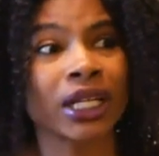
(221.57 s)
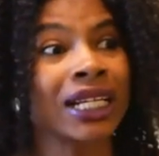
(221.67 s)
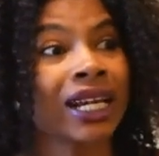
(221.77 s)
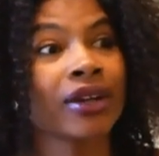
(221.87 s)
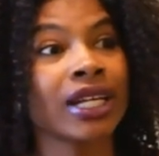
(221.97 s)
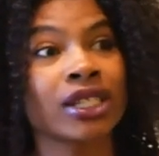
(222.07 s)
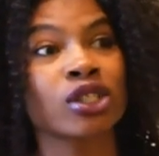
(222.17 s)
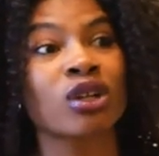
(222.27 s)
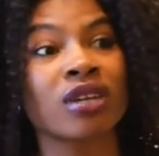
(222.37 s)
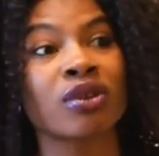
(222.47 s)
Clearly
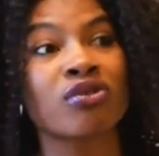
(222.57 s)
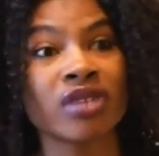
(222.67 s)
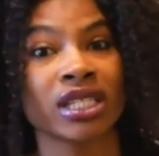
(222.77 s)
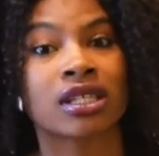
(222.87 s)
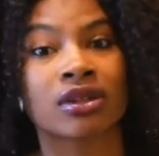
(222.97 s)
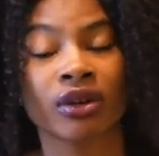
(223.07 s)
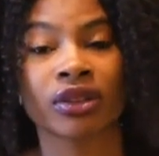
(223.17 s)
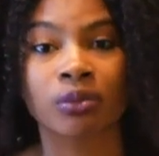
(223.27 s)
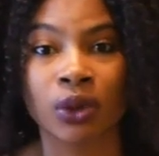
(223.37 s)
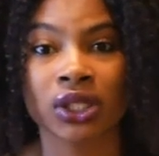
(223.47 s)
it's not even written on
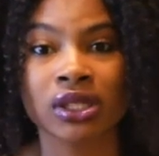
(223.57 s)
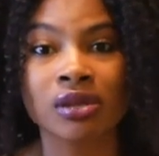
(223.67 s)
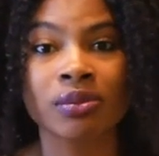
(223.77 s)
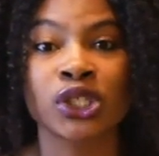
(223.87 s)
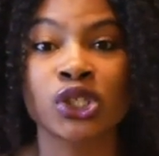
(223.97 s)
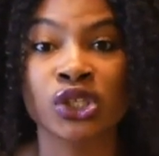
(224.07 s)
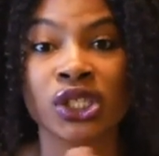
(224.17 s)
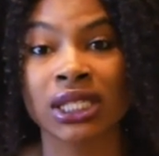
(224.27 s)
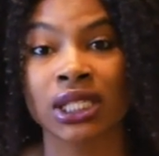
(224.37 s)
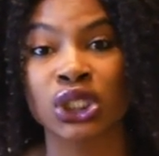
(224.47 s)
the bottle, but you're
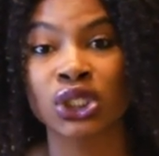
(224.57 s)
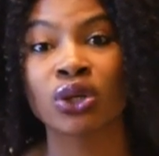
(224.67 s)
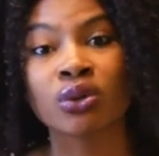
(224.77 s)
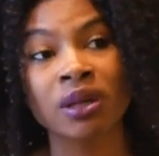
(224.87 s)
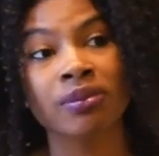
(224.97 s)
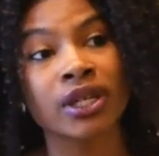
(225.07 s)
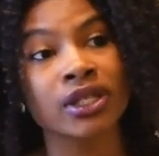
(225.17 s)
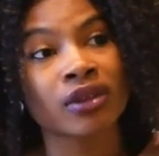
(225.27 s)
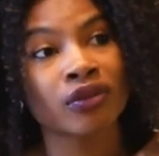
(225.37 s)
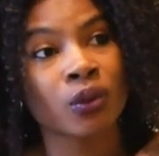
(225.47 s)
just assuming
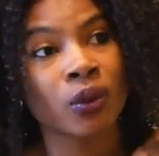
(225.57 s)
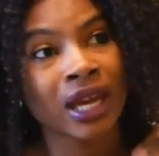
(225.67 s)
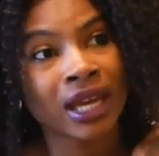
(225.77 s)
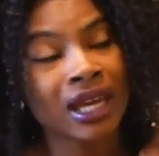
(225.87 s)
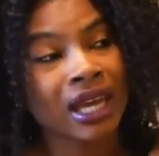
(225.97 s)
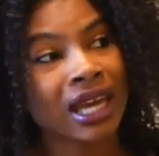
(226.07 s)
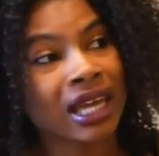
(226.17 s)
because of the way